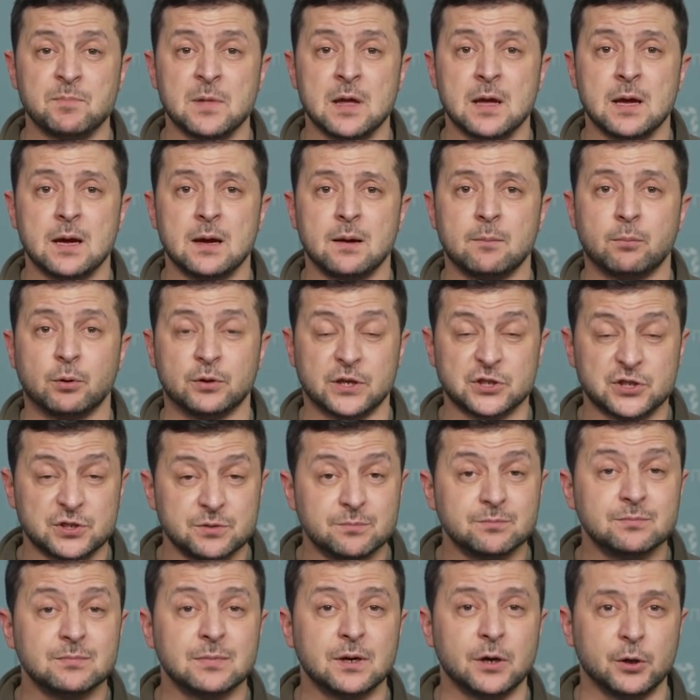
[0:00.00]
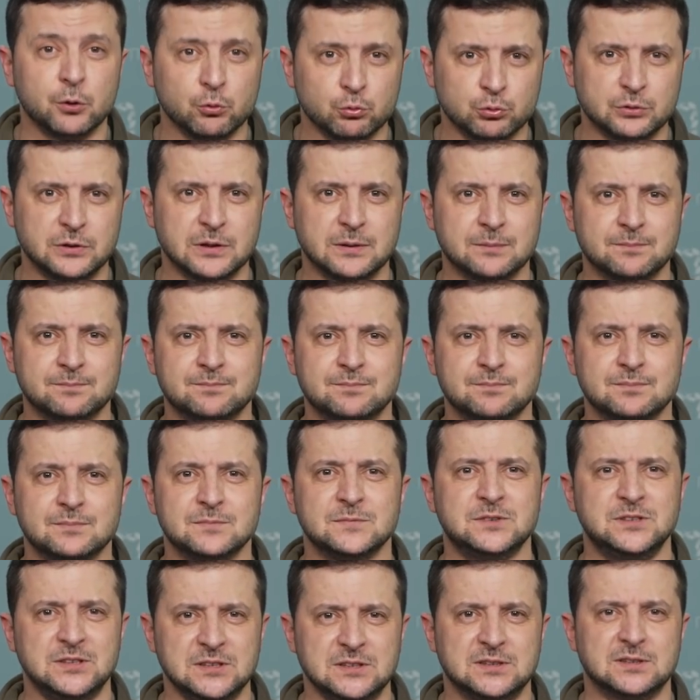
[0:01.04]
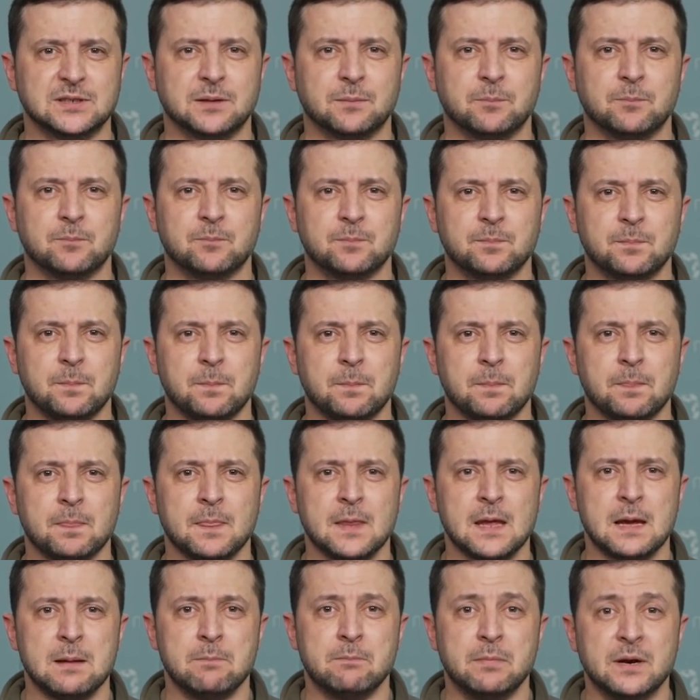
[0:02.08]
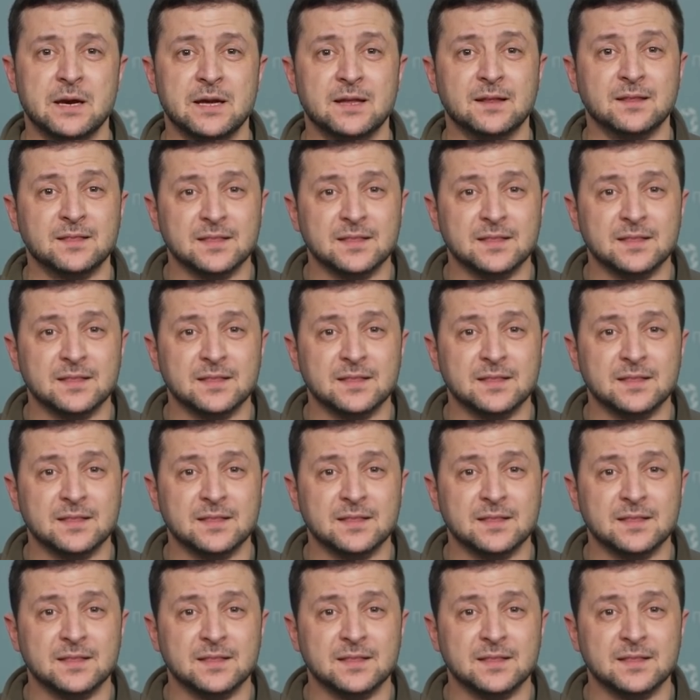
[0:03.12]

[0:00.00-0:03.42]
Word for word: And there will be a day of judgment instead of a forgiveness,